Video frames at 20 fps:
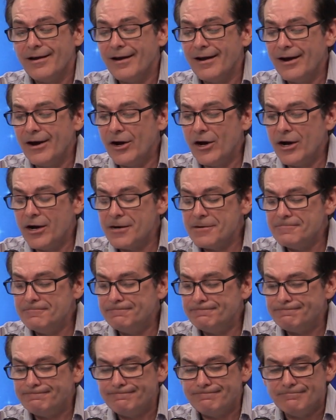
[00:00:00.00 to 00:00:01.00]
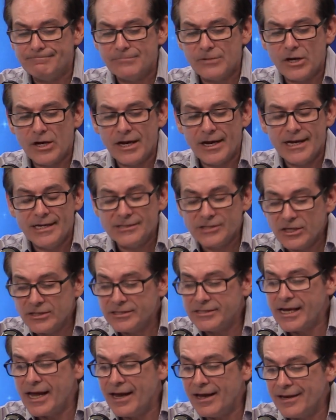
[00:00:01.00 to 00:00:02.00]
And also,
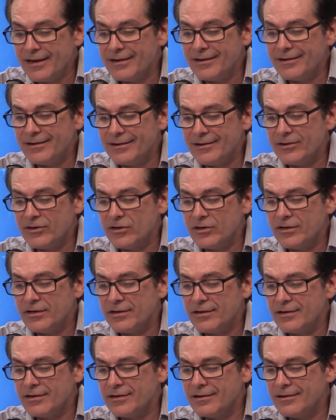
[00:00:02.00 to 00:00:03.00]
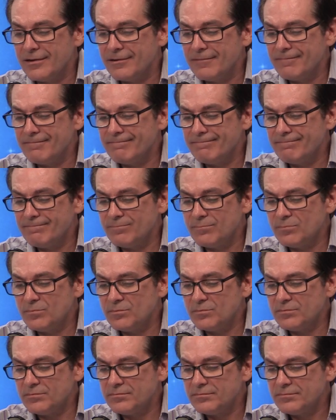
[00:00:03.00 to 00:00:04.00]
I don't know if you saw
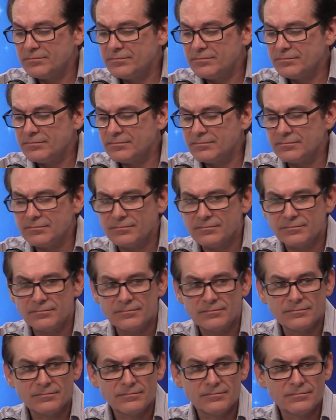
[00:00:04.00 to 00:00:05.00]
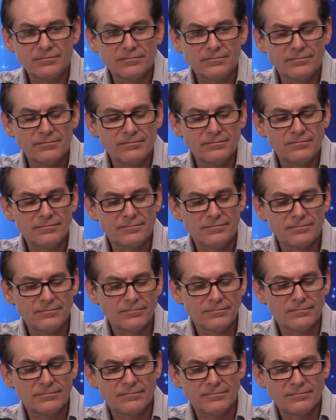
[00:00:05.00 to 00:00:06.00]
Meet the Press the other day,
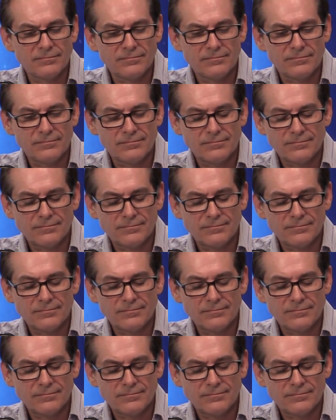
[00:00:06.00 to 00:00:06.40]
but